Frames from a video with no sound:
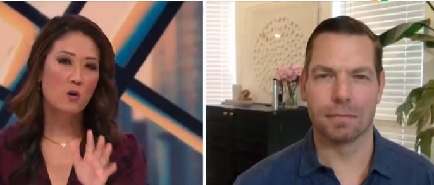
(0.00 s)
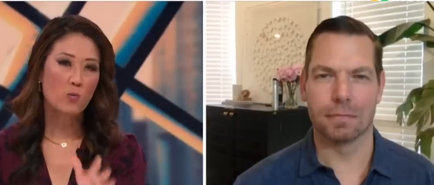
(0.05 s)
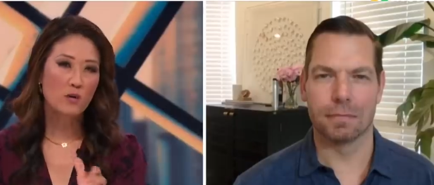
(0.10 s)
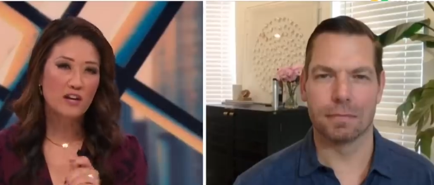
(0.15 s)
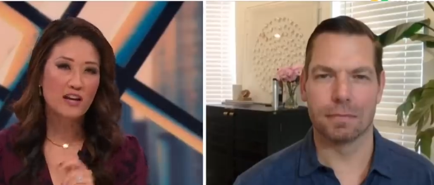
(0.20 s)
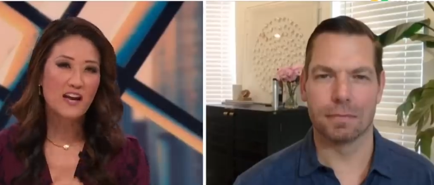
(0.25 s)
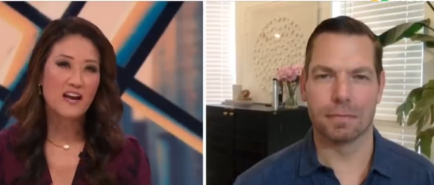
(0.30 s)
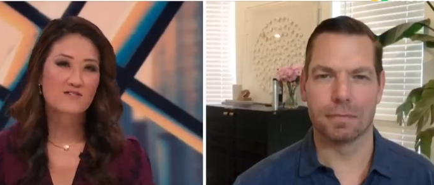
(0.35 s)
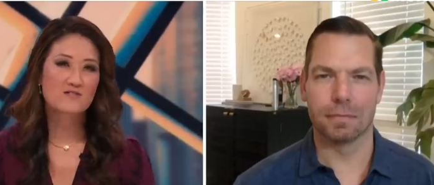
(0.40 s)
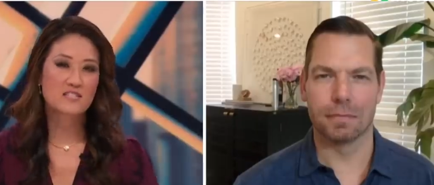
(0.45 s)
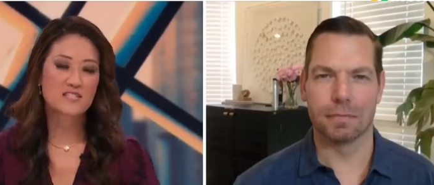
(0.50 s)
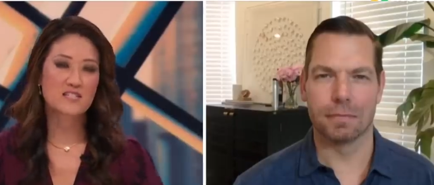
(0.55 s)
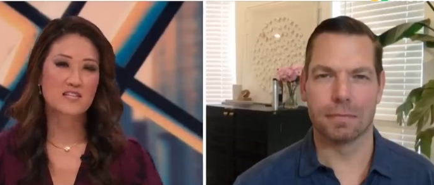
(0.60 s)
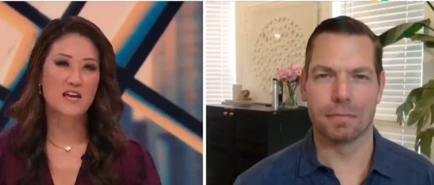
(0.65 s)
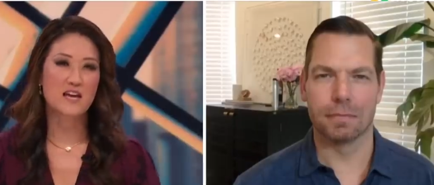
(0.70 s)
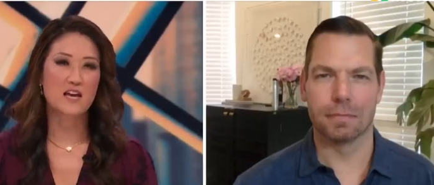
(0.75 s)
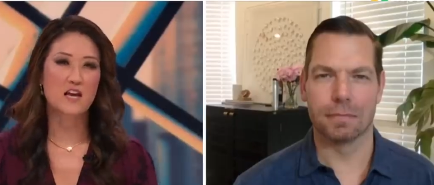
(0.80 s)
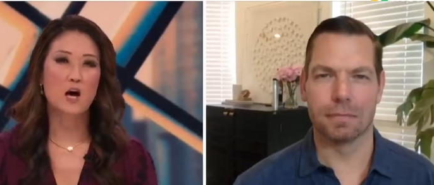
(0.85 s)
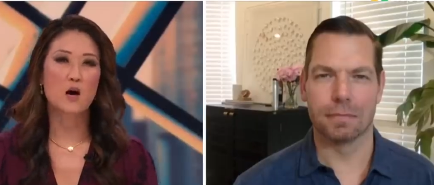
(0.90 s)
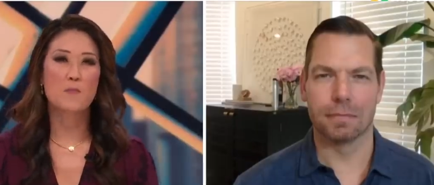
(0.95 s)
Speaker 1: and what he had to
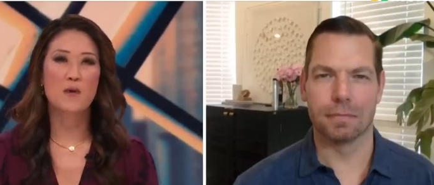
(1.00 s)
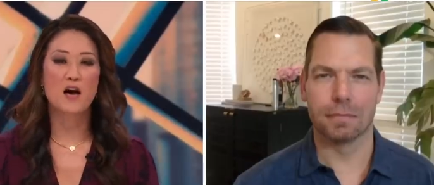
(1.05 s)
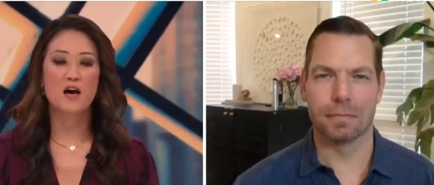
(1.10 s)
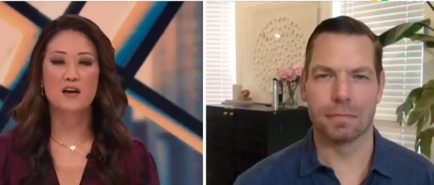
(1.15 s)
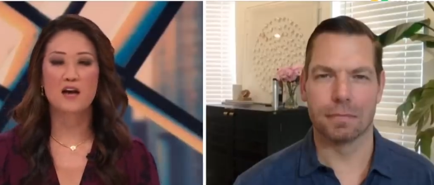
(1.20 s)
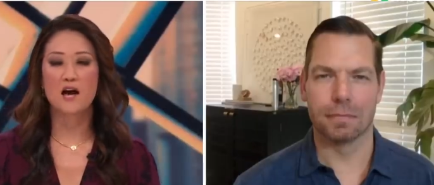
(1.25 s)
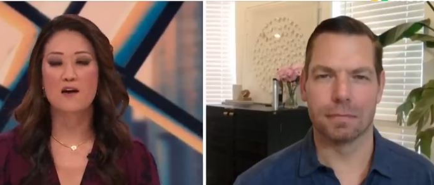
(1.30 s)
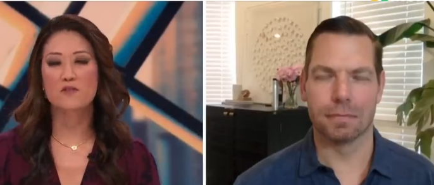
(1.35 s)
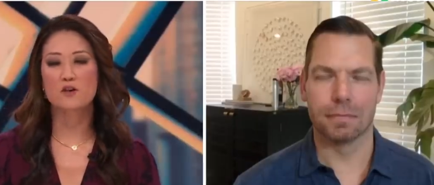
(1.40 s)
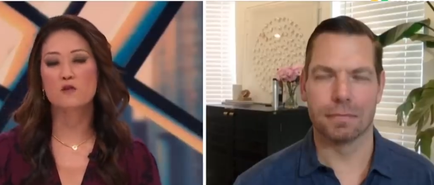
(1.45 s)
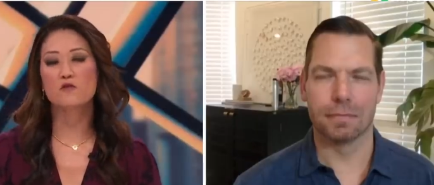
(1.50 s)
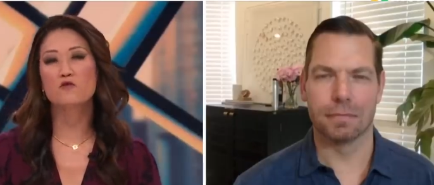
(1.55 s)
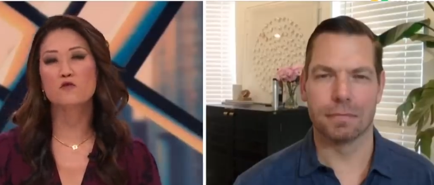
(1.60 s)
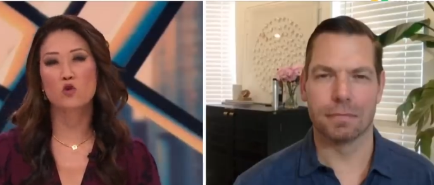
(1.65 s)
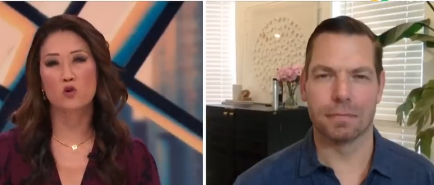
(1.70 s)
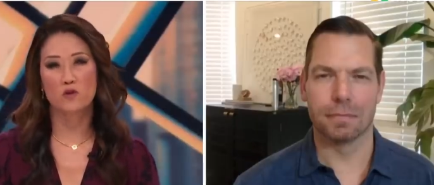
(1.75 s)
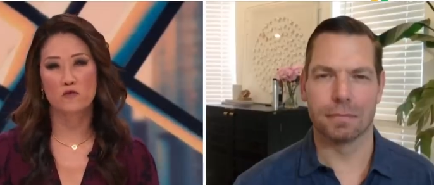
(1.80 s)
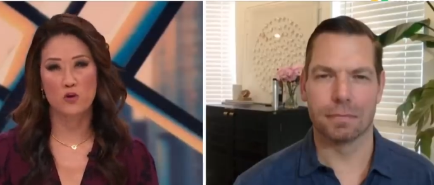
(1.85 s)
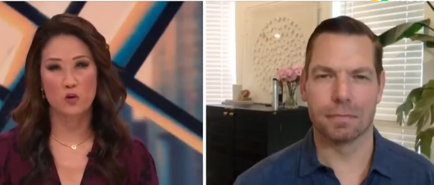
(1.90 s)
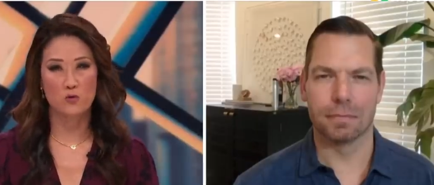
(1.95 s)
say about having a
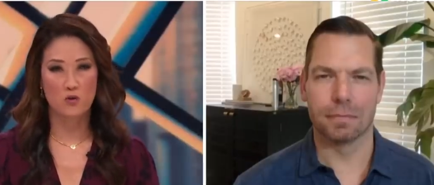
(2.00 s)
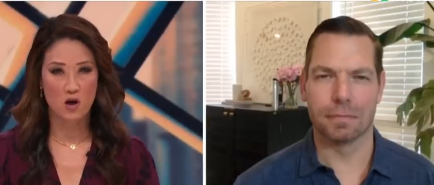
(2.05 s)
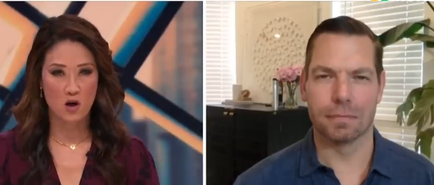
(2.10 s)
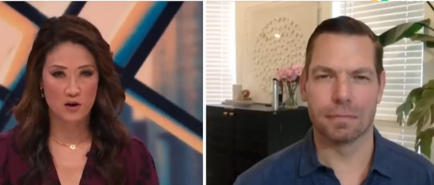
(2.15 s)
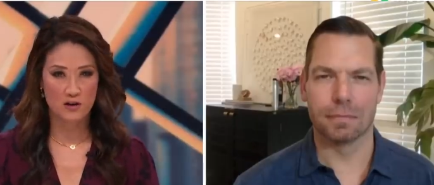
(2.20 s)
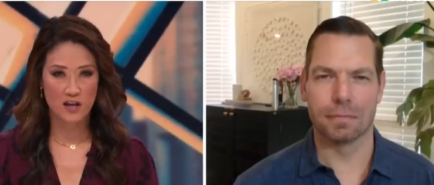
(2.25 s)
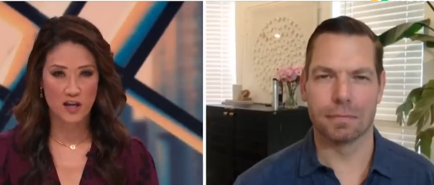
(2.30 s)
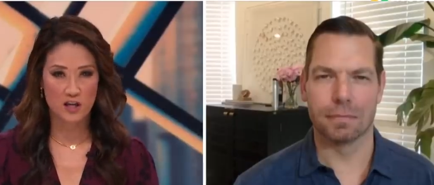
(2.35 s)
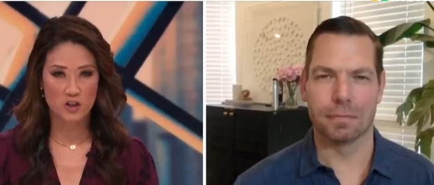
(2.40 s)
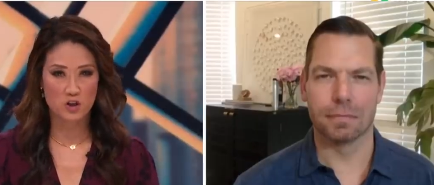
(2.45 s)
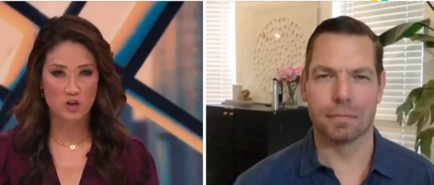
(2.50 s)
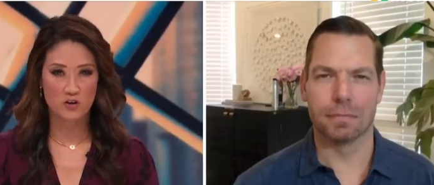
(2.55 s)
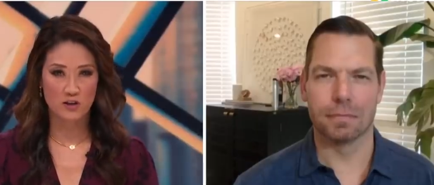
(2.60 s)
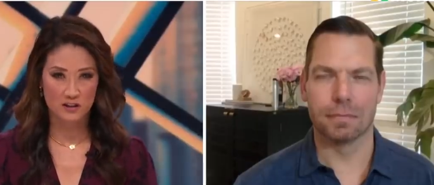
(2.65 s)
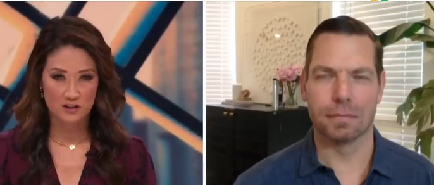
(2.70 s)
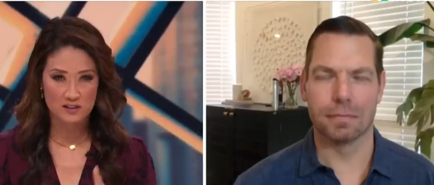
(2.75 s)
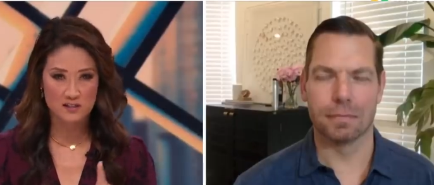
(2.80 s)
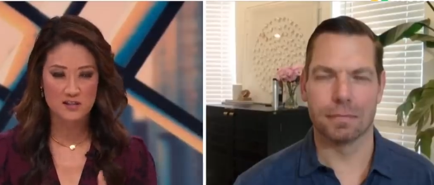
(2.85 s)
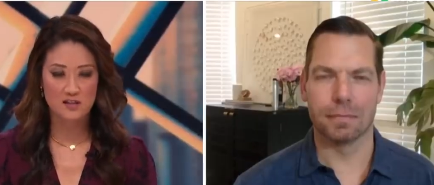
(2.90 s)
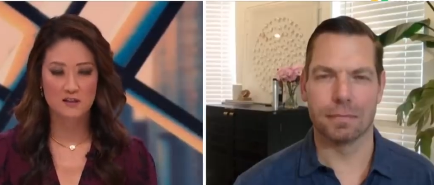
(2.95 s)
floor vote on HR 8.
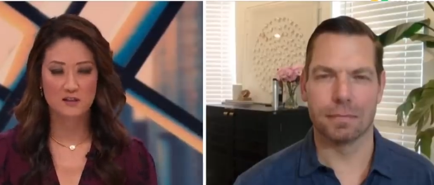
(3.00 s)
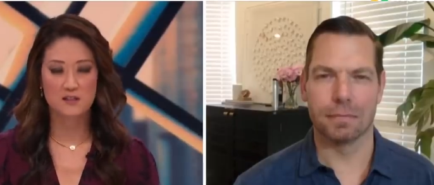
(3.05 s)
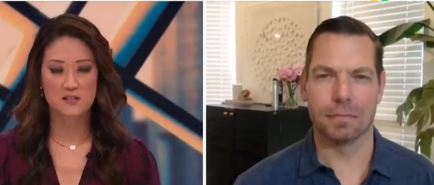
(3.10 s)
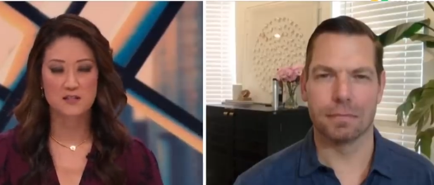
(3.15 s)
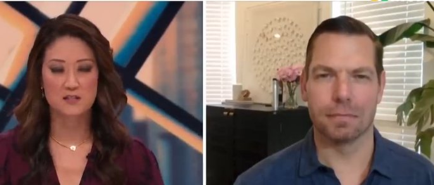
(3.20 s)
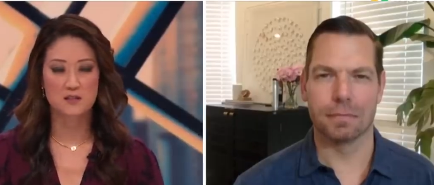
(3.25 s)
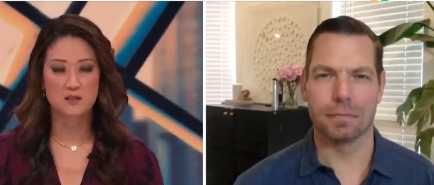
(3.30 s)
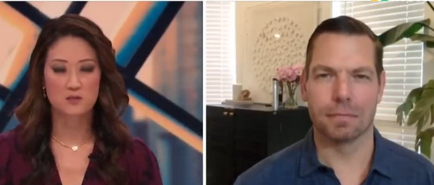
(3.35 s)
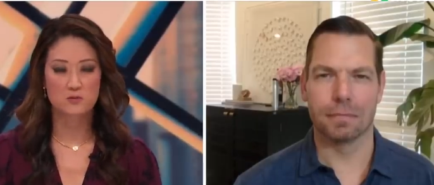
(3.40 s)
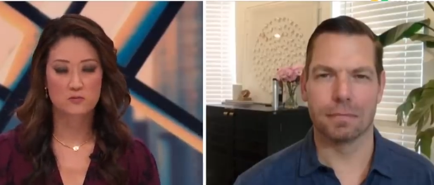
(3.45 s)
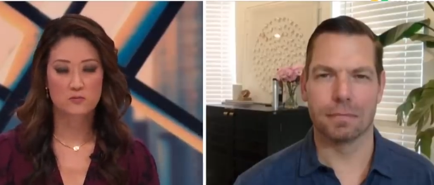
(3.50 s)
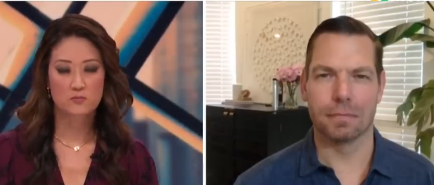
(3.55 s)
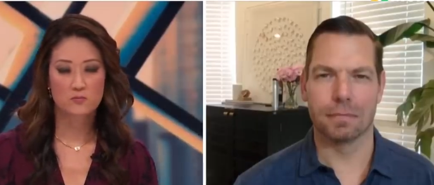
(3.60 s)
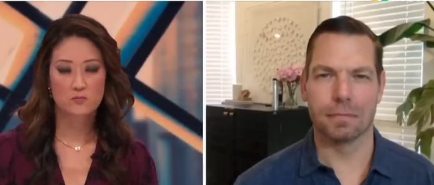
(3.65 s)
Let's take a listen.